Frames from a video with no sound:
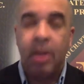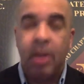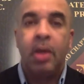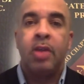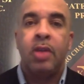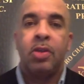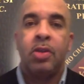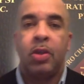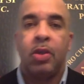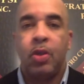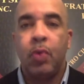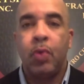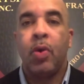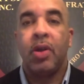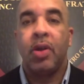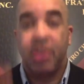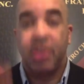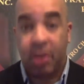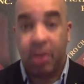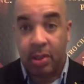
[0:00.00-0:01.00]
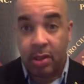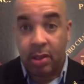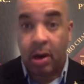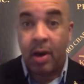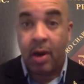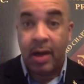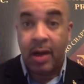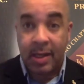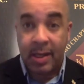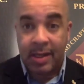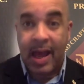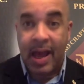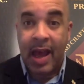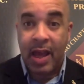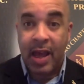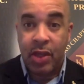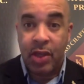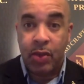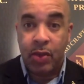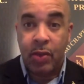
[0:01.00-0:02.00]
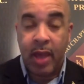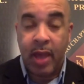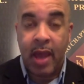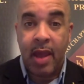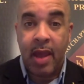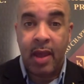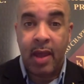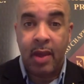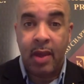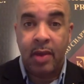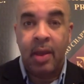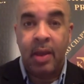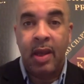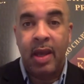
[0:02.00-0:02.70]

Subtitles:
So you want to start as high as you can,